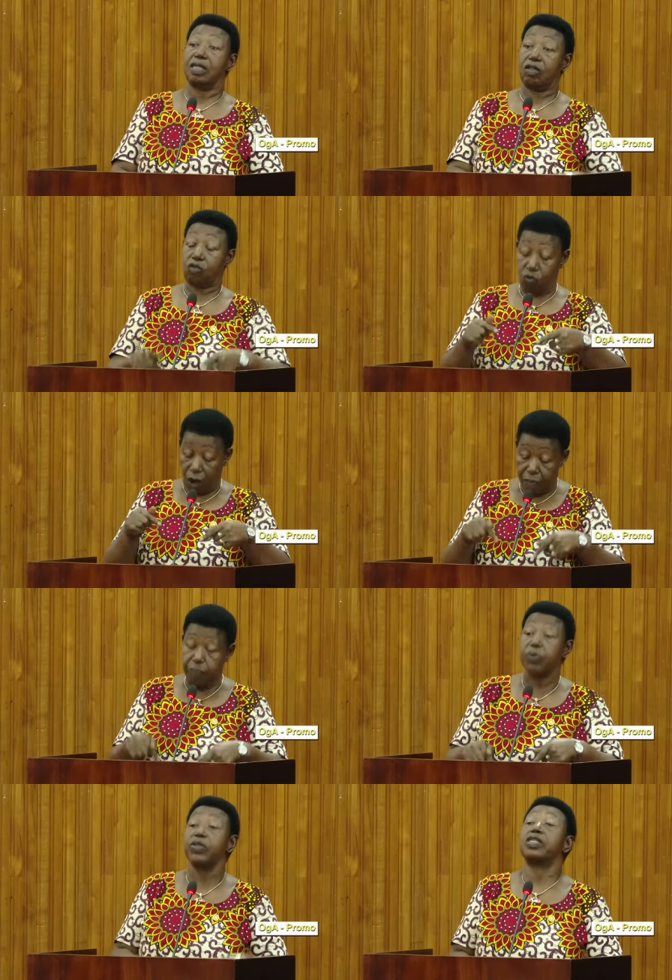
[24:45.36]
that you
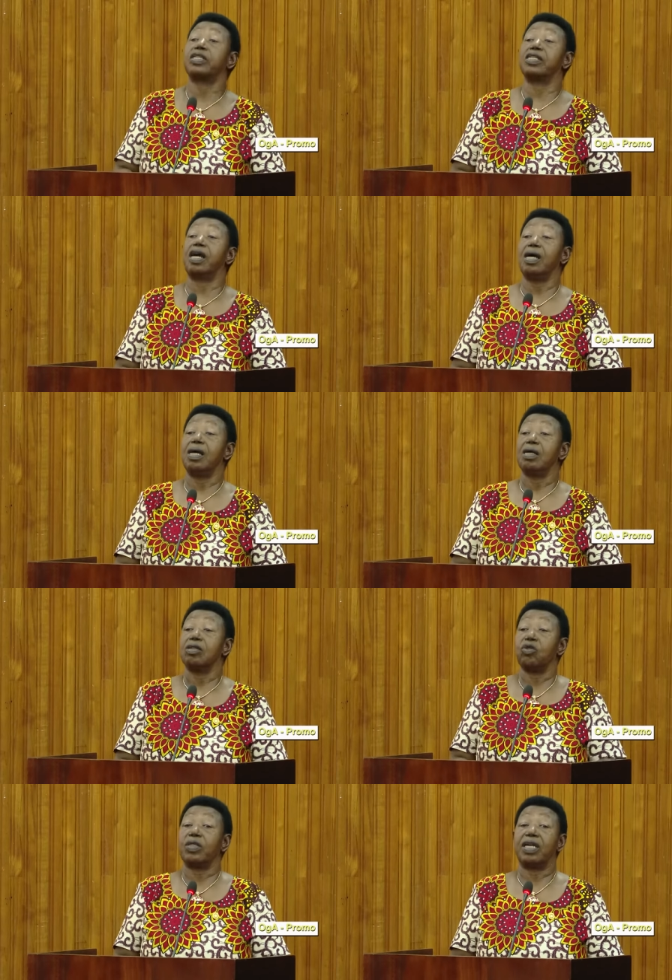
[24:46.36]
have put here
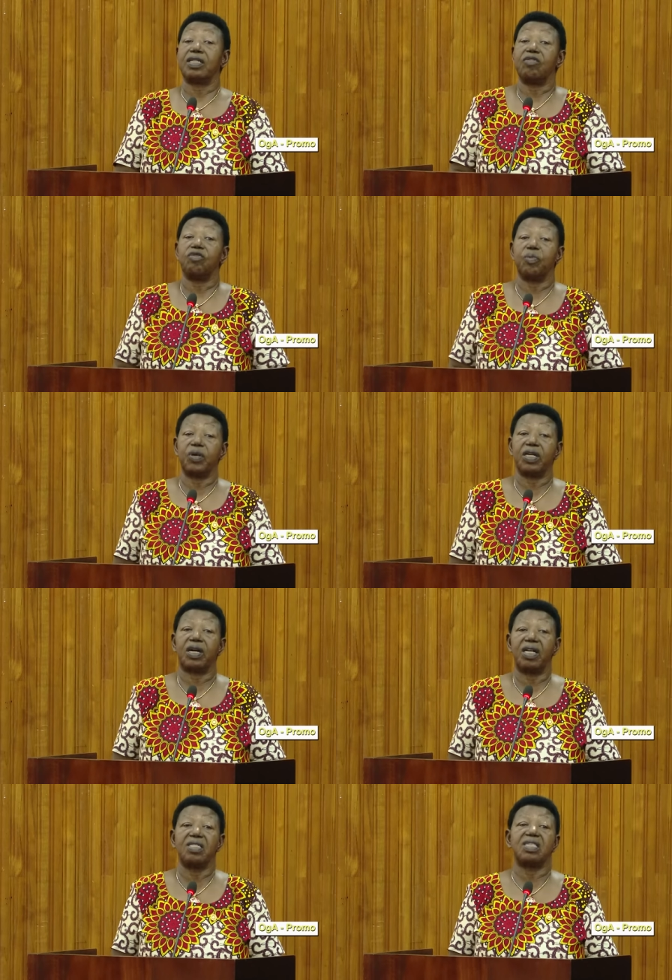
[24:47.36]
so that everybody
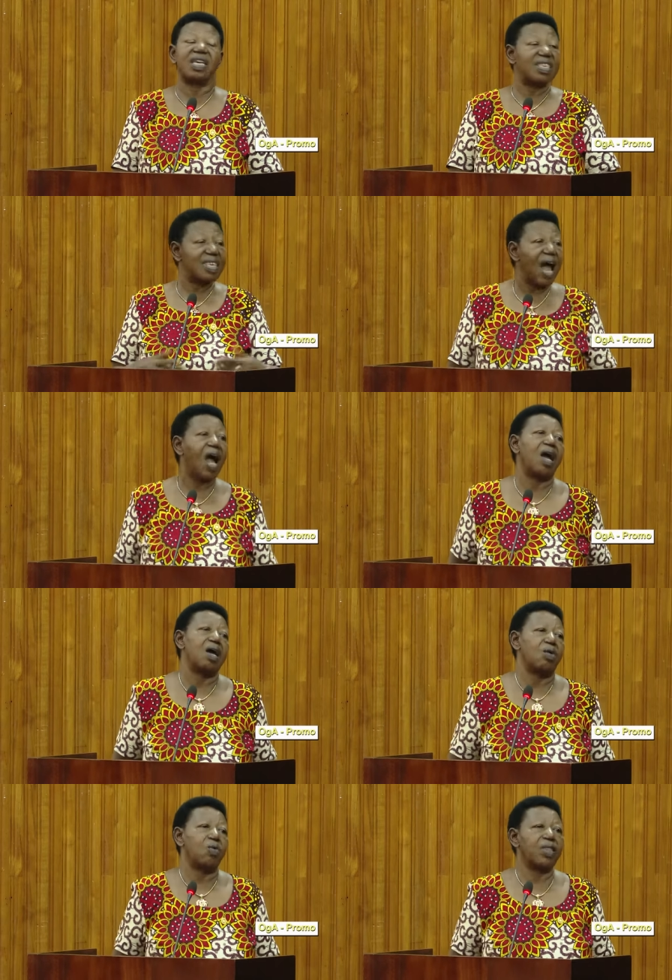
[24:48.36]
can say, yeah,
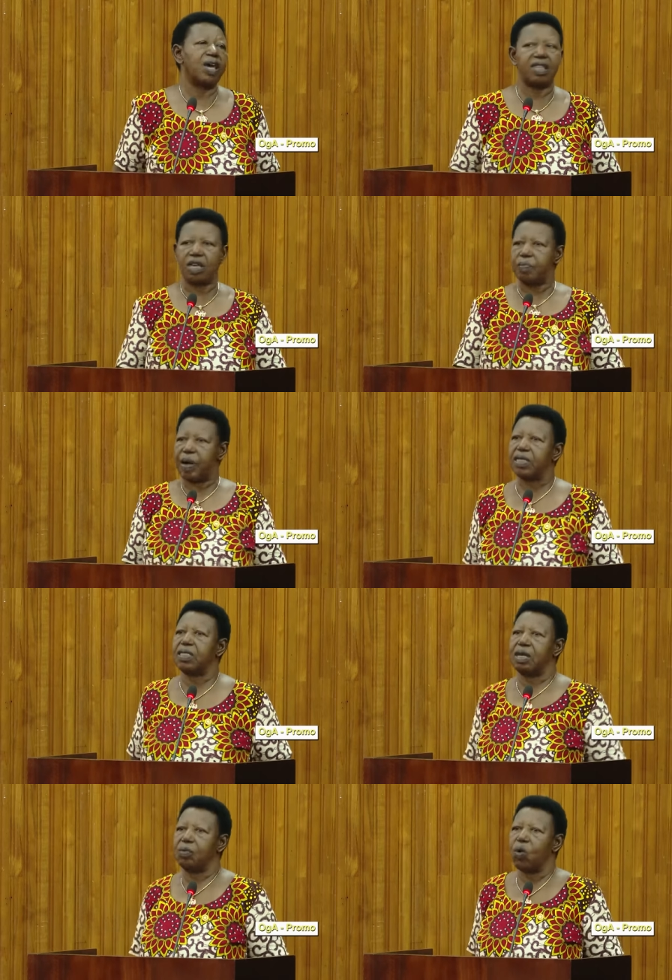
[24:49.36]
whether they bash
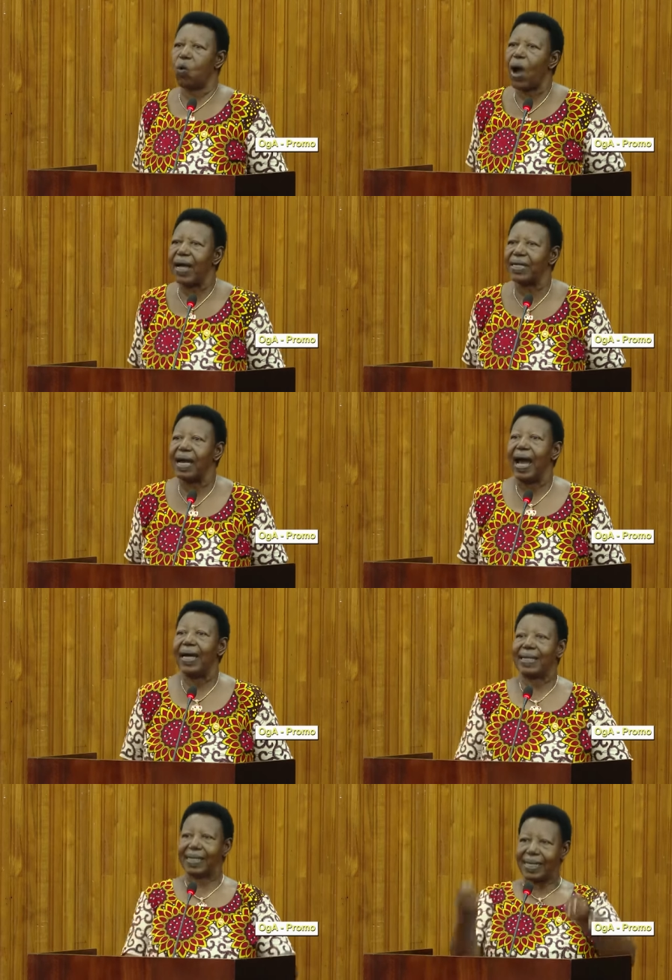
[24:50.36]
them or what,
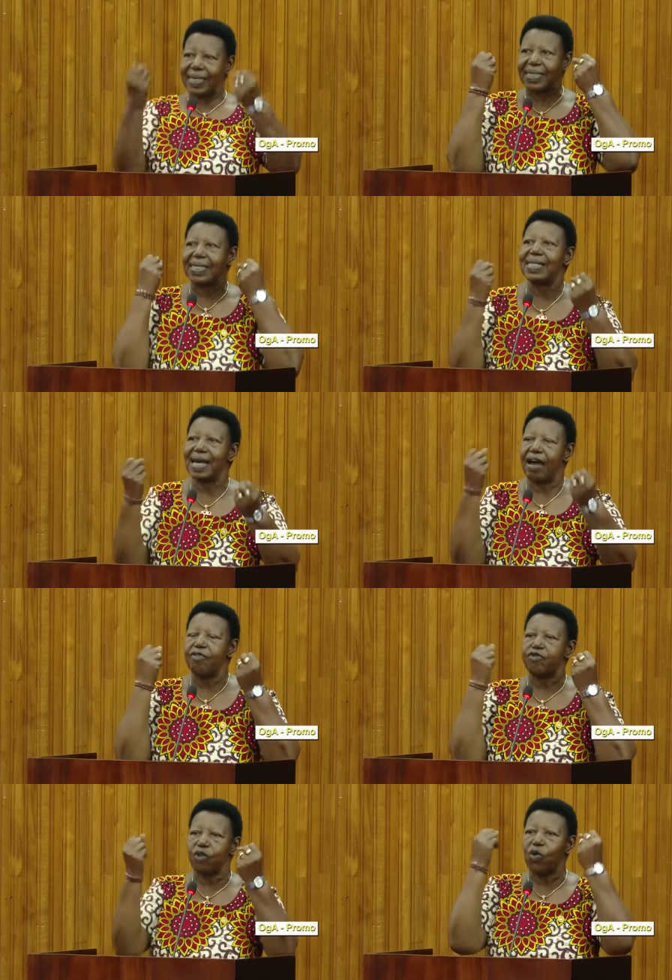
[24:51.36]
at least there
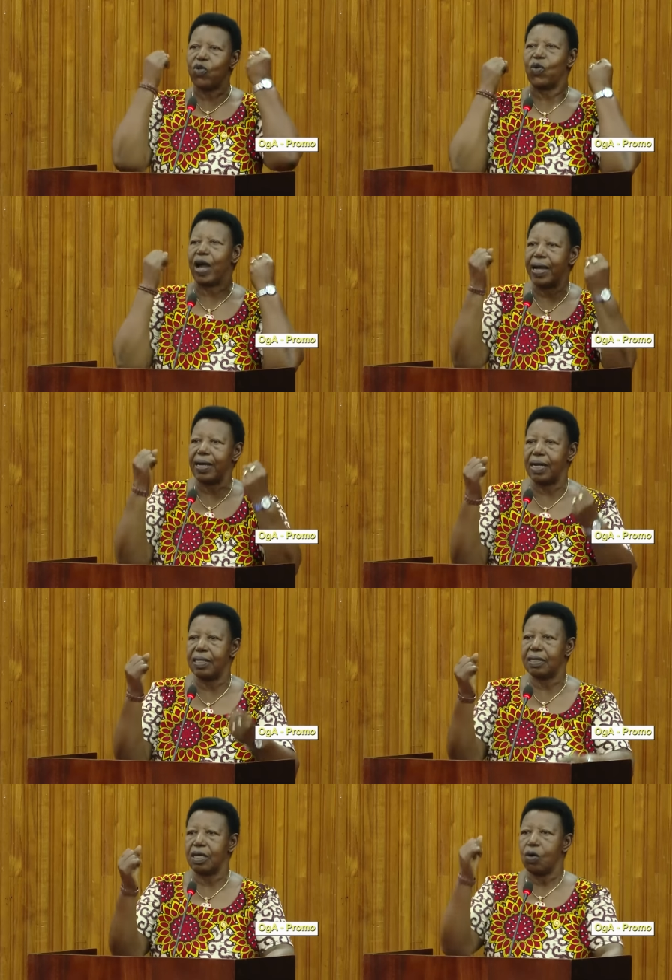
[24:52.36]
are few
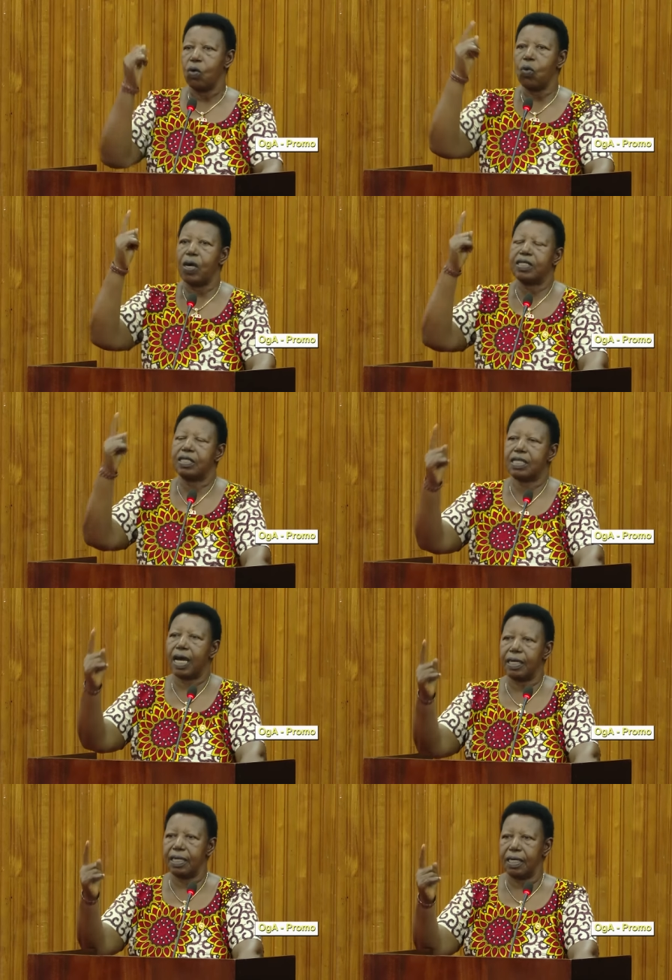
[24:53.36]
Ugandans who are
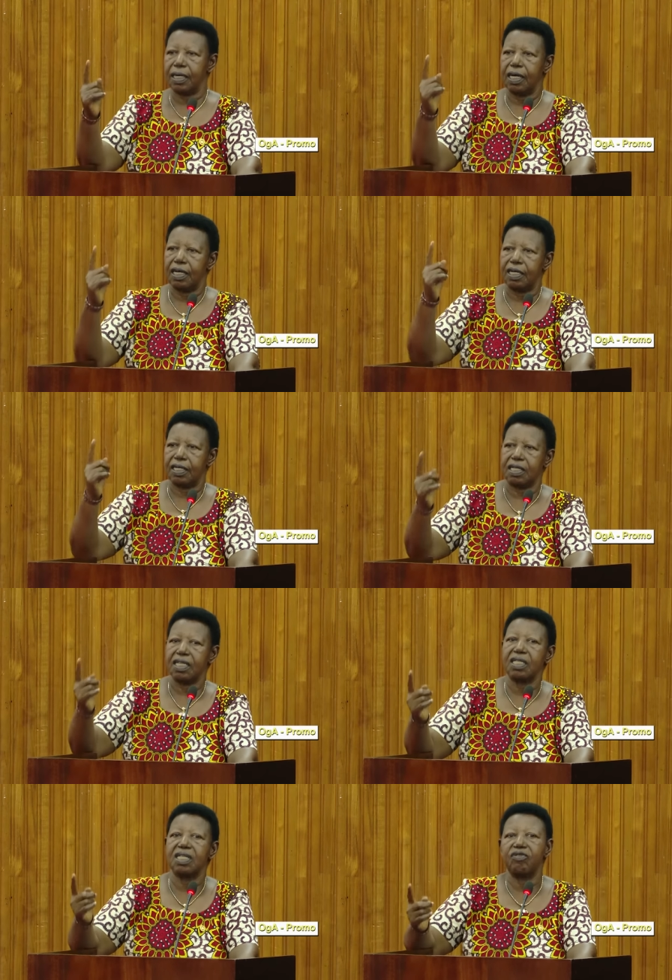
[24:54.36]
standing
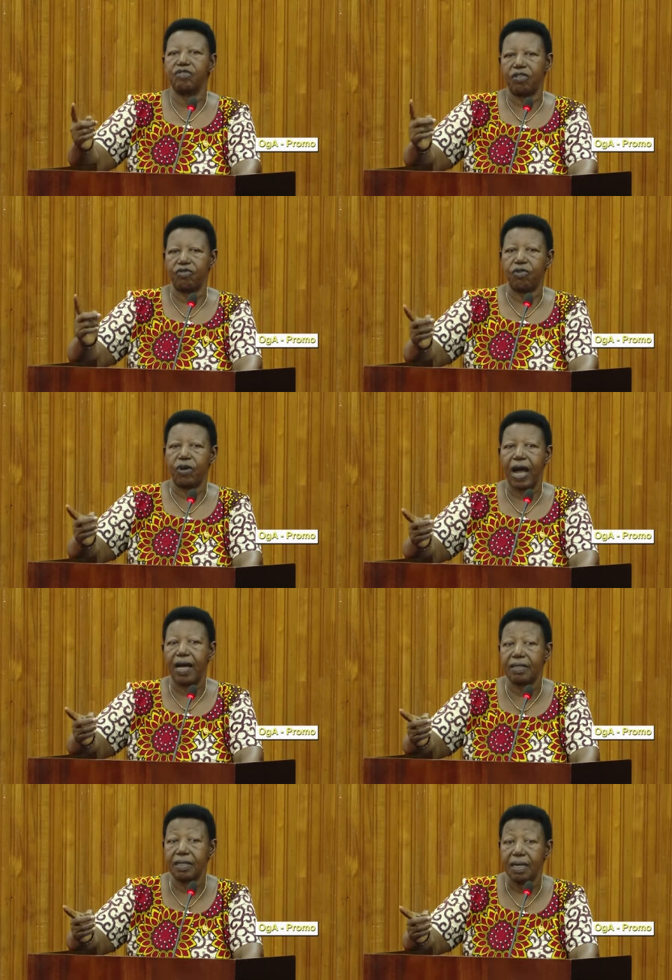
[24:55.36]
distinctively for
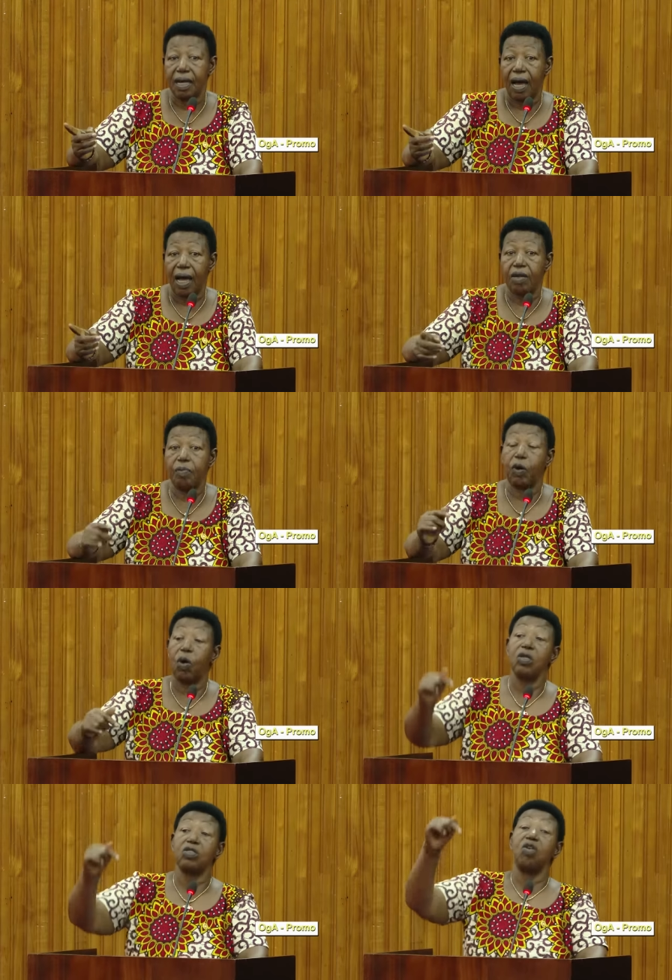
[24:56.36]
us. And
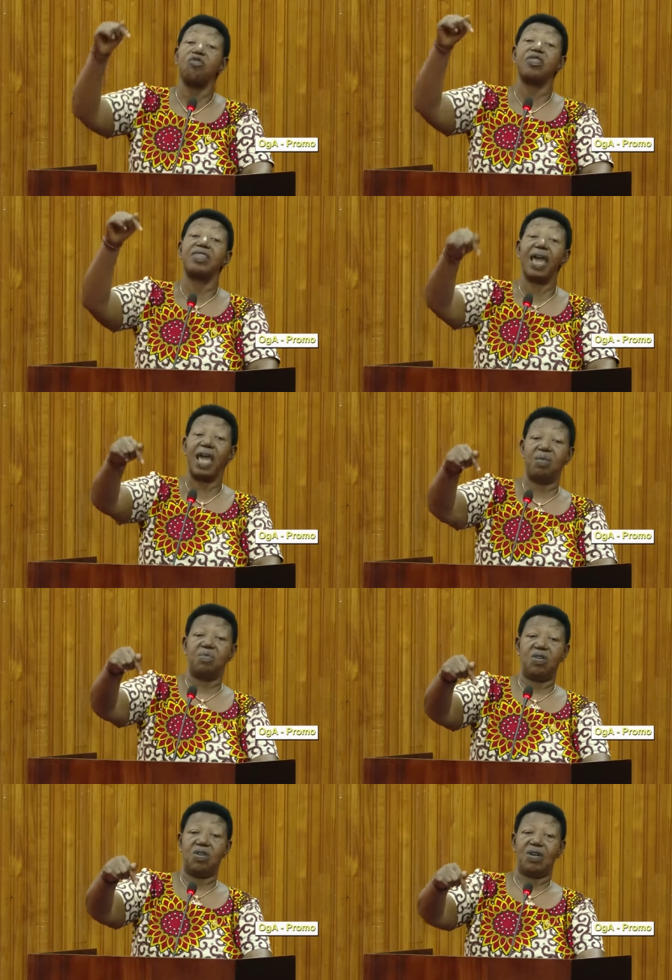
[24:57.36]
because of them,
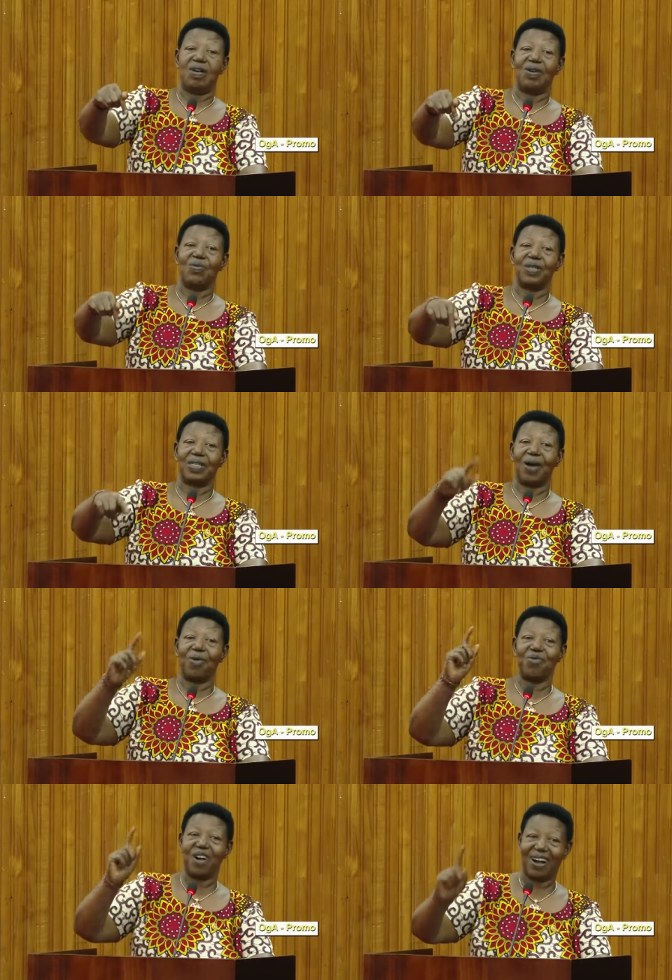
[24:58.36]
we shall
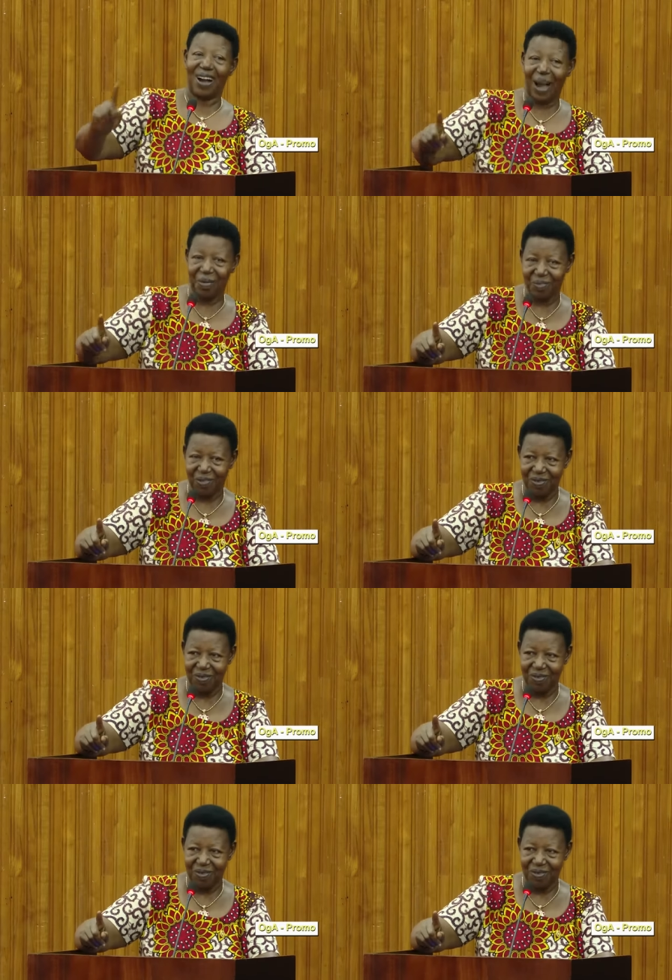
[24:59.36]
overcome.